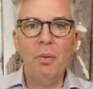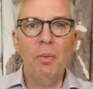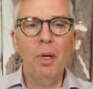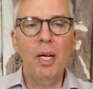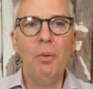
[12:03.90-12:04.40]

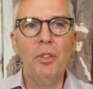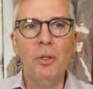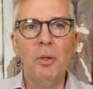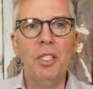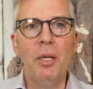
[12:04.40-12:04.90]
what I will
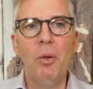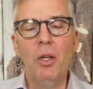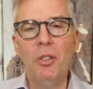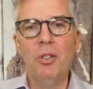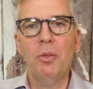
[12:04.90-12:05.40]
do is I
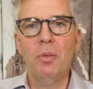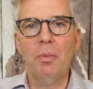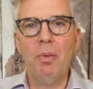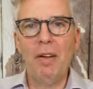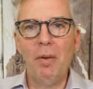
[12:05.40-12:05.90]
will also
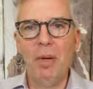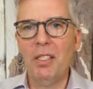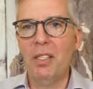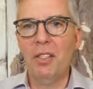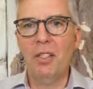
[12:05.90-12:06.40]
private
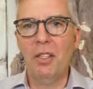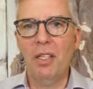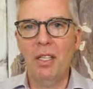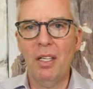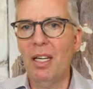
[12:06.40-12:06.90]

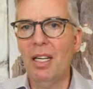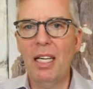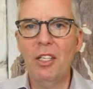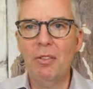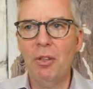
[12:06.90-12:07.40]
message
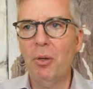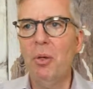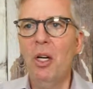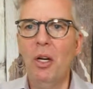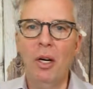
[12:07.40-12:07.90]
each of
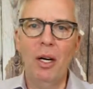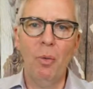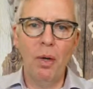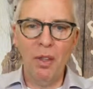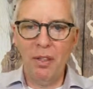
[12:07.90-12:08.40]
you
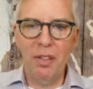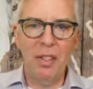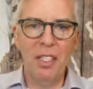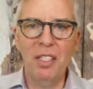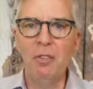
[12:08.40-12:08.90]
with
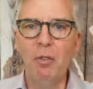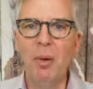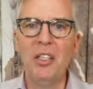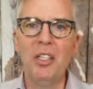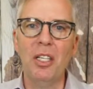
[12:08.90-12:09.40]
this
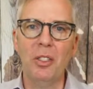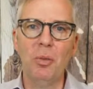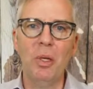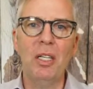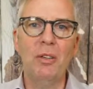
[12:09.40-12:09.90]
information
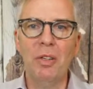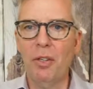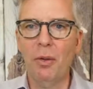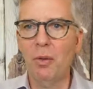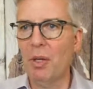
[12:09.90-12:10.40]
as well,
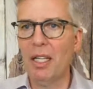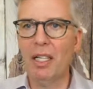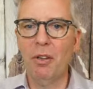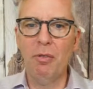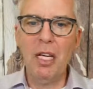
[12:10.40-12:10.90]
either
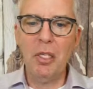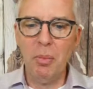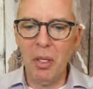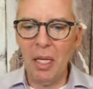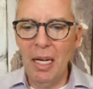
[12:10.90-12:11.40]
LinkedIn or
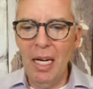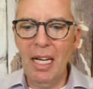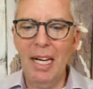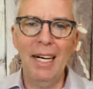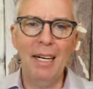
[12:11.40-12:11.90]
Facebook,
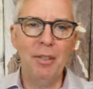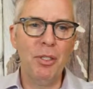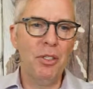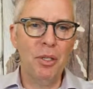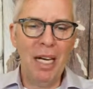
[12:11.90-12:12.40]

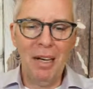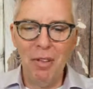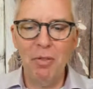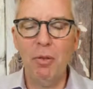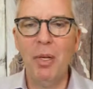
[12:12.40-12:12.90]
so that you have
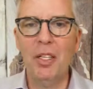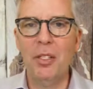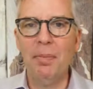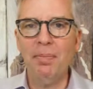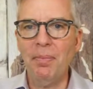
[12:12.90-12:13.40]
the
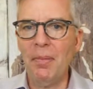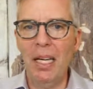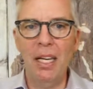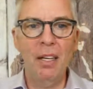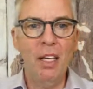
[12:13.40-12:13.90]
information.
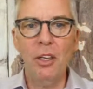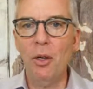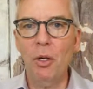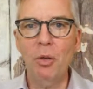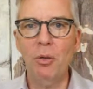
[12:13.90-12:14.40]
And
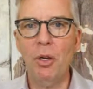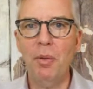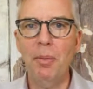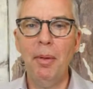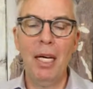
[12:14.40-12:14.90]
you can always
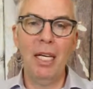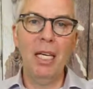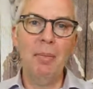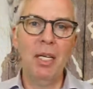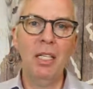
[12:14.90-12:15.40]
reach me by
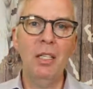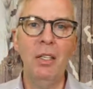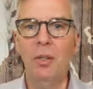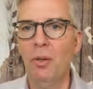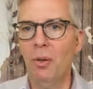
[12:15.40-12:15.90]

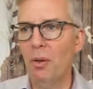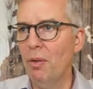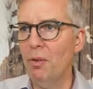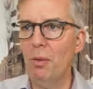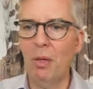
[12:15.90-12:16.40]
email
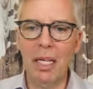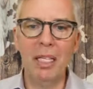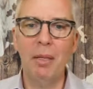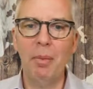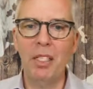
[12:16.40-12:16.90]
or through
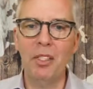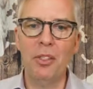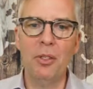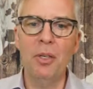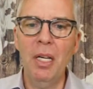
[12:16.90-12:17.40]
LinkedIn
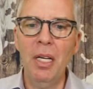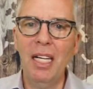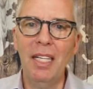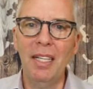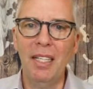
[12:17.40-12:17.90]
Messenger.
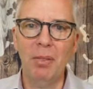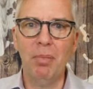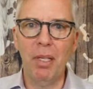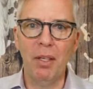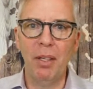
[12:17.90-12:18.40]
That's
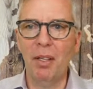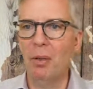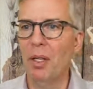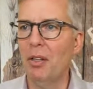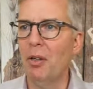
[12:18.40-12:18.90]
probably the
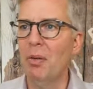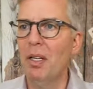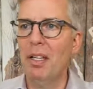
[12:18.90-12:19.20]
only other